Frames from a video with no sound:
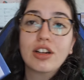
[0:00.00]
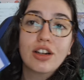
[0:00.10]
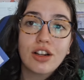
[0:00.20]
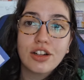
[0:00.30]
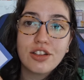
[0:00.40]

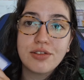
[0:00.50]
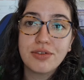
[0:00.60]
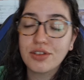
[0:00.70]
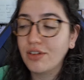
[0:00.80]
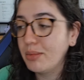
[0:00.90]
lots of
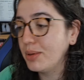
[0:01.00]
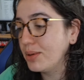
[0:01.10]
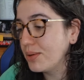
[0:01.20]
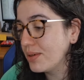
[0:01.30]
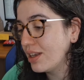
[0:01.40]

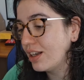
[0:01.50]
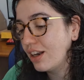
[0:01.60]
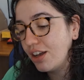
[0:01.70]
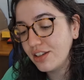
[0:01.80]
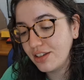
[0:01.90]
scribbles,
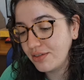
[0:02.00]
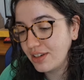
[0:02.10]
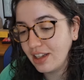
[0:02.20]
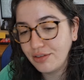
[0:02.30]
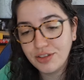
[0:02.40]
lots of stuff